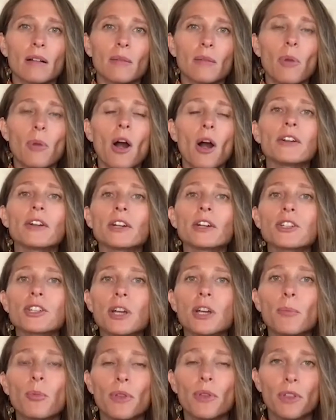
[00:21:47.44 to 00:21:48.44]

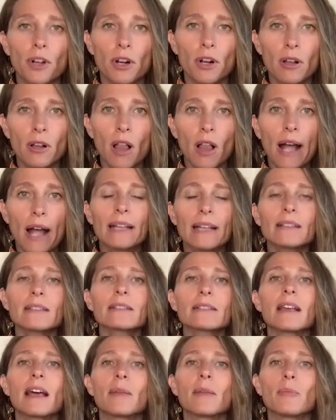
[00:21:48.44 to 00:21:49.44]
partnership with your
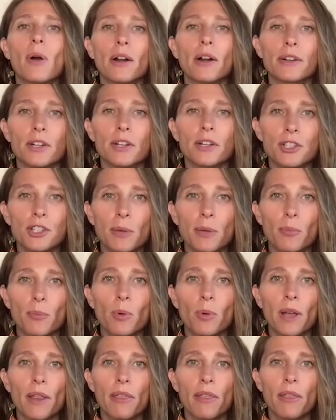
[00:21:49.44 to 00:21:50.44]
clients and partnership
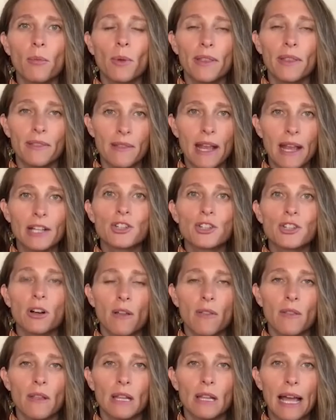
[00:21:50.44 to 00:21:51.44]
with nature
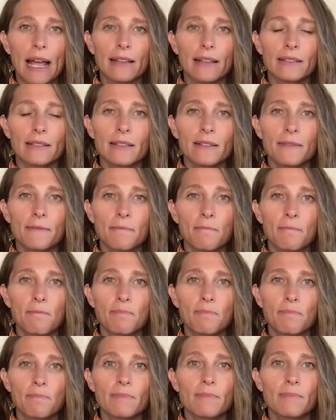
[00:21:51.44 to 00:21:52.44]
on the land.
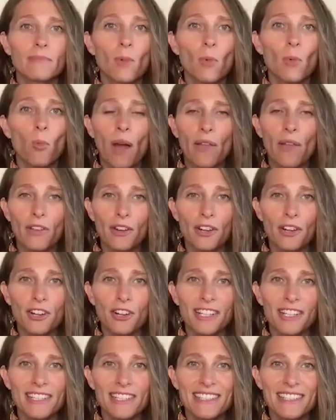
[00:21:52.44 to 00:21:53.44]
Whether you're
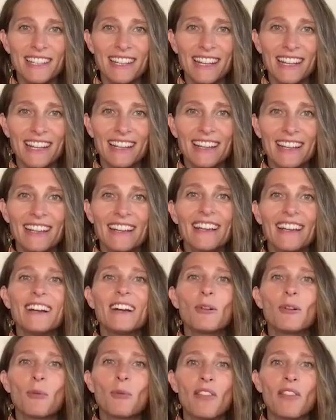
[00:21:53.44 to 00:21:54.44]
in a city,
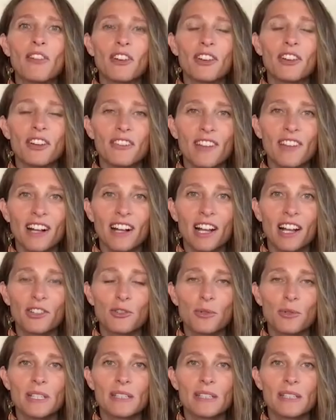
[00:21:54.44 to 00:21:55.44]
whether you're in the
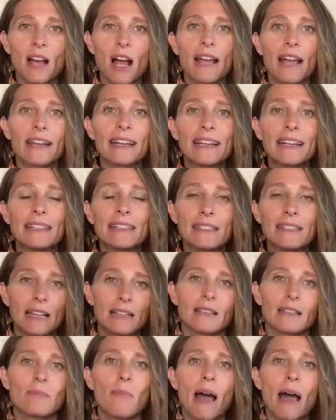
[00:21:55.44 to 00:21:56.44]
countryside, it
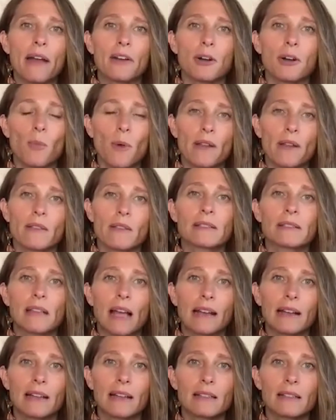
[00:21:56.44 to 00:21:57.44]
doesn't matter where the
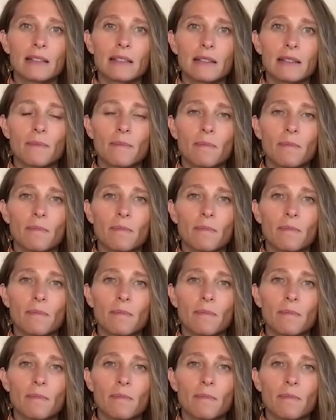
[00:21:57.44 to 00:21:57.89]
site is.